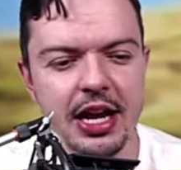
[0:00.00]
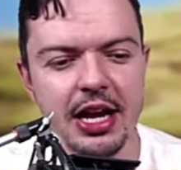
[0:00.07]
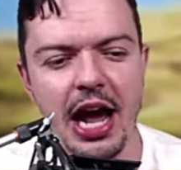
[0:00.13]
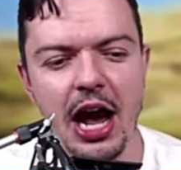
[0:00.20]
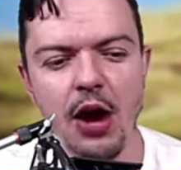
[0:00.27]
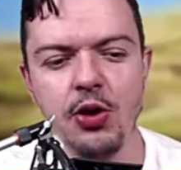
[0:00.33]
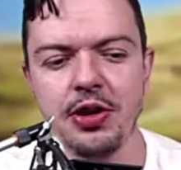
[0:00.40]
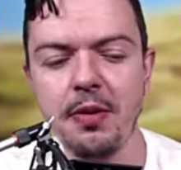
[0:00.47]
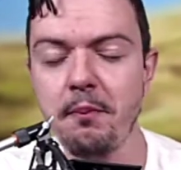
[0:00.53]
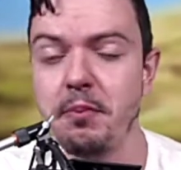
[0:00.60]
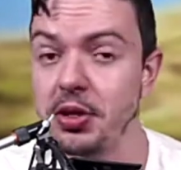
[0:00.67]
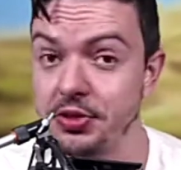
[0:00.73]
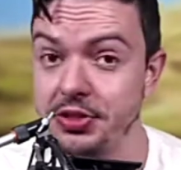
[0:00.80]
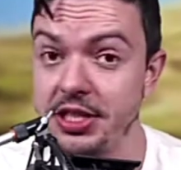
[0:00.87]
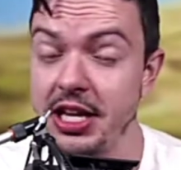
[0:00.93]
how you can
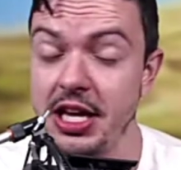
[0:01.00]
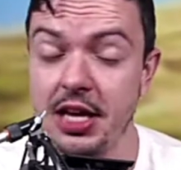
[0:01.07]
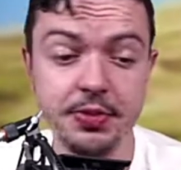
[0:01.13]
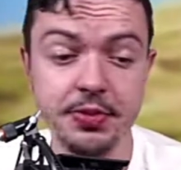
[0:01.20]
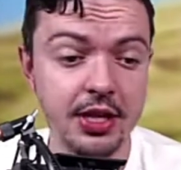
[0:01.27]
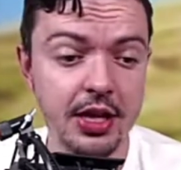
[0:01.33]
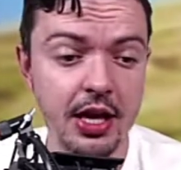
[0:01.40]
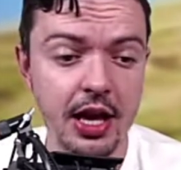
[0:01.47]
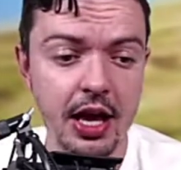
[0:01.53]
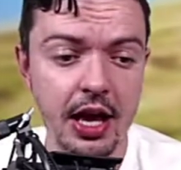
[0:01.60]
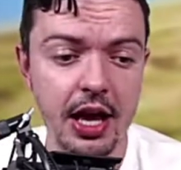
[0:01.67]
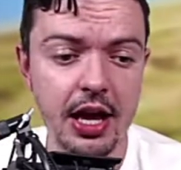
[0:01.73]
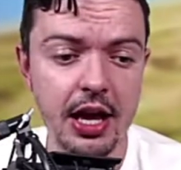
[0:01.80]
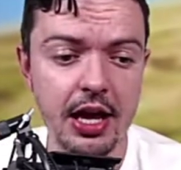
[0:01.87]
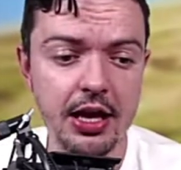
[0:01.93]
build teams,
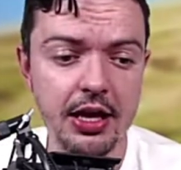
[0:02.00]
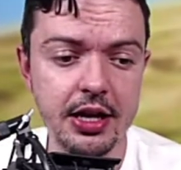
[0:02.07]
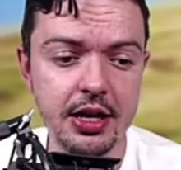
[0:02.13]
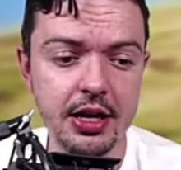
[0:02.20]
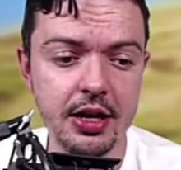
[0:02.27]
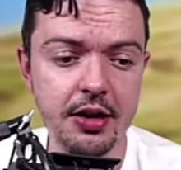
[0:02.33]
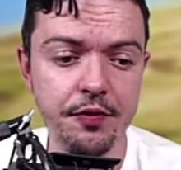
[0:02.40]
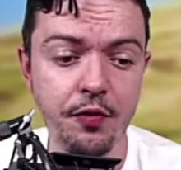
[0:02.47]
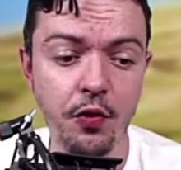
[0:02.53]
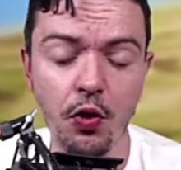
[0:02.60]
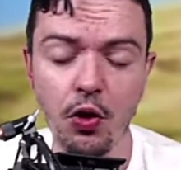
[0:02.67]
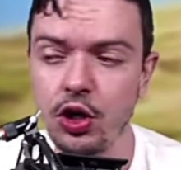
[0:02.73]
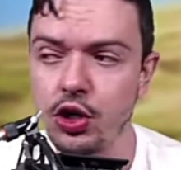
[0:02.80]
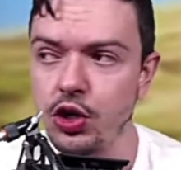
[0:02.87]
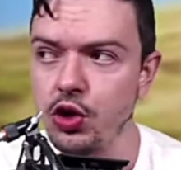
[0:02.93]
and
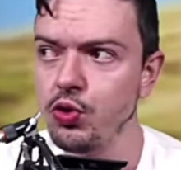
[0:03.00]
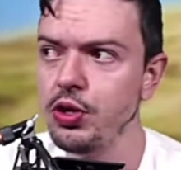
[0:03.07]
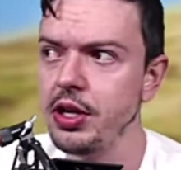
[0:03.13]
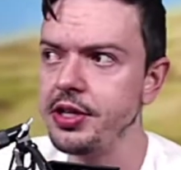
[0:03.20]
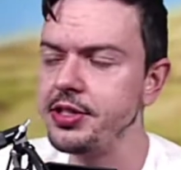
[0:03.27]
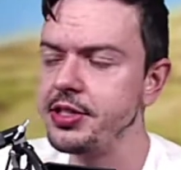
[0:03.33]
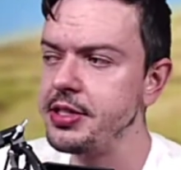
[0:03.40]
for units